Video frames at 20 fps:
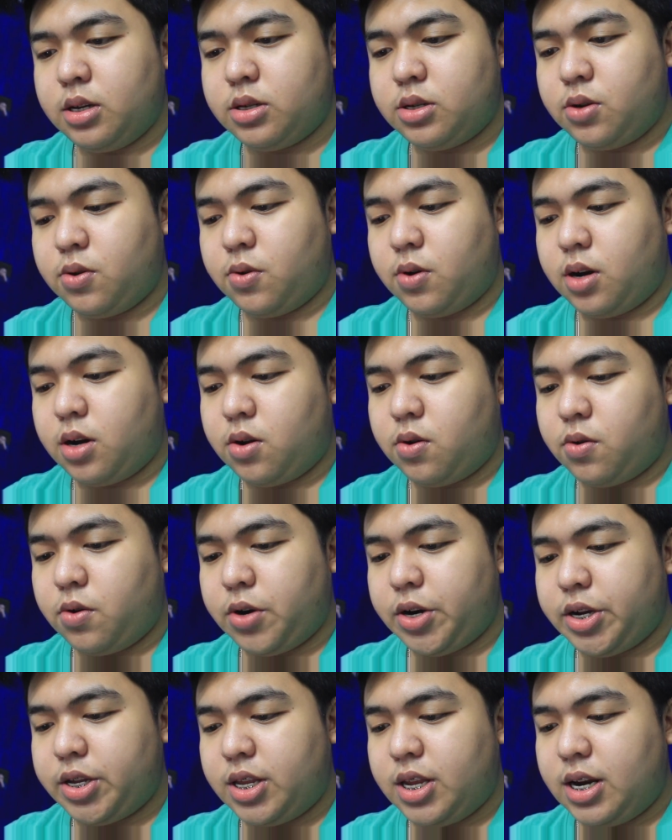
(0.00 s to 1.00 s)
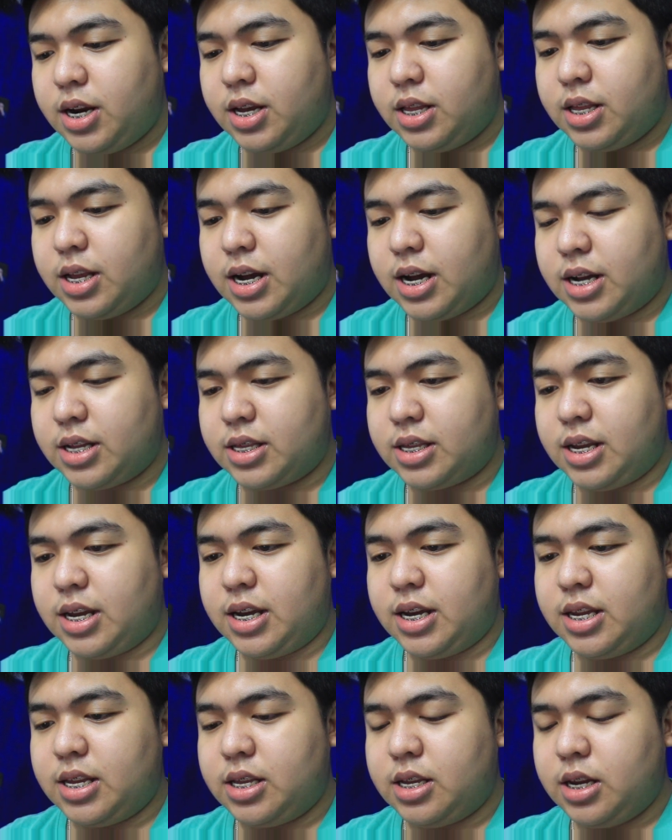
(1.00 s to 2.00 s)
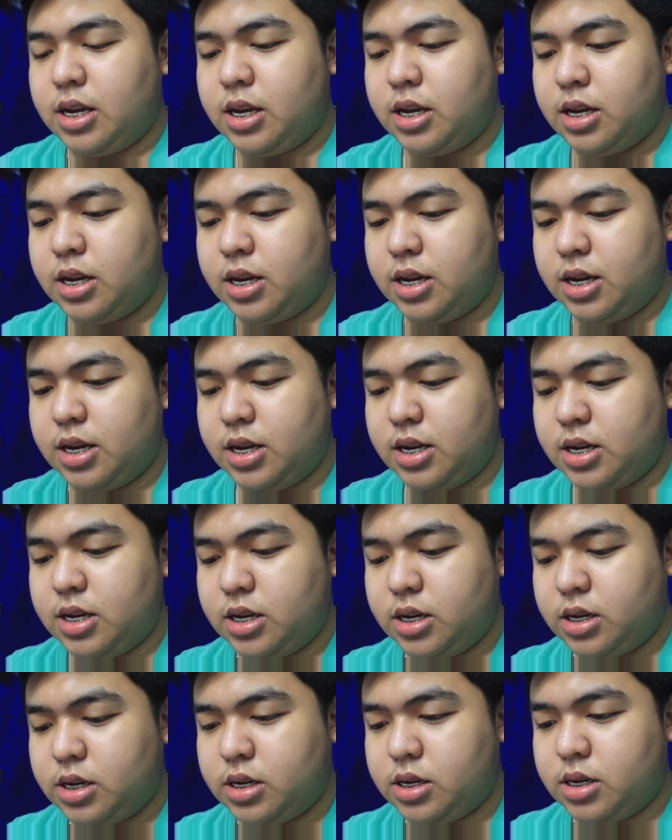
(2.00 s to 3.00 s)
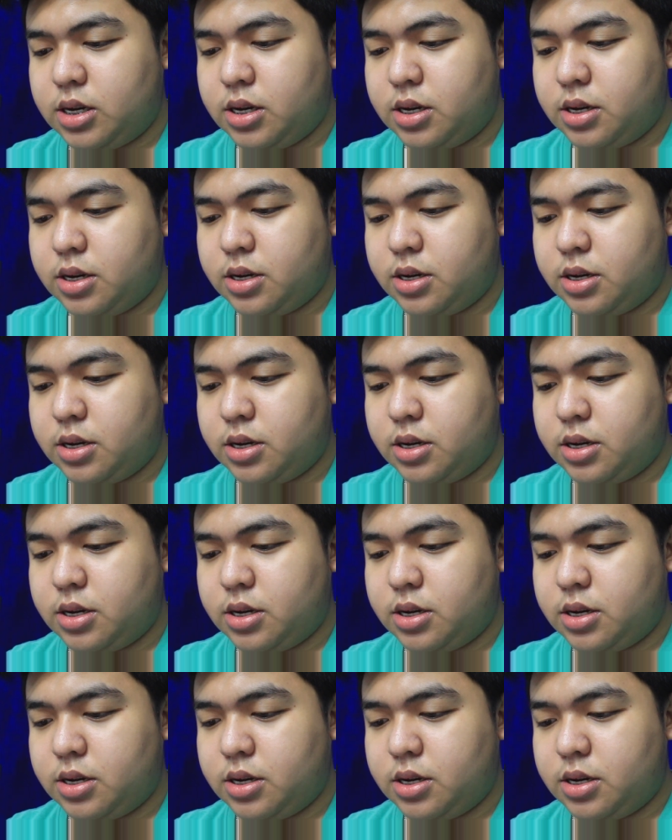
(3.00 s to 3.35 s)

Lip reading: So, ang orderin natin is